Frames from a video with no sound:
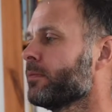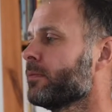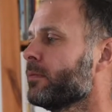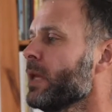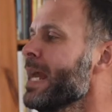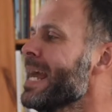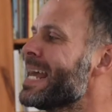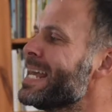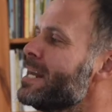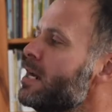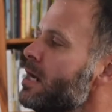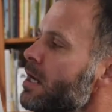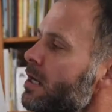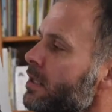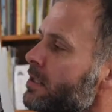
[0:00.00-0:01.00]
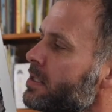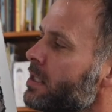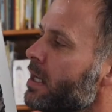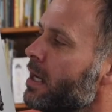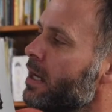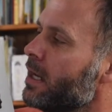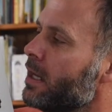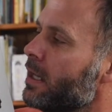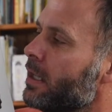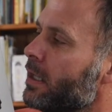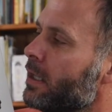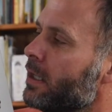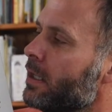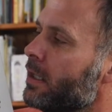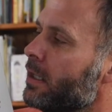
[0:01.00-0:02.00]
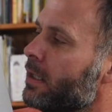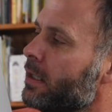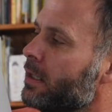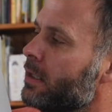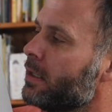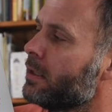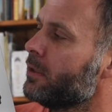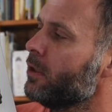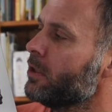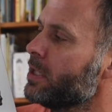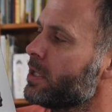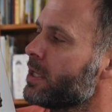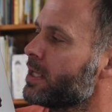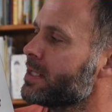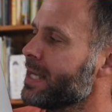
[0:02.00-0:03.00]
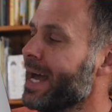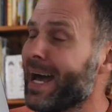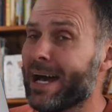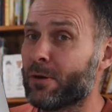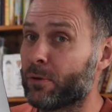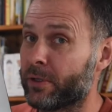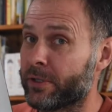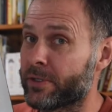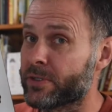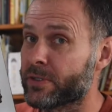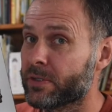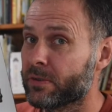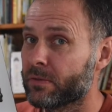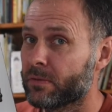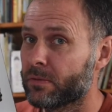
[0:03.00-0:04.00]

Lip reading: He looked not at the towers,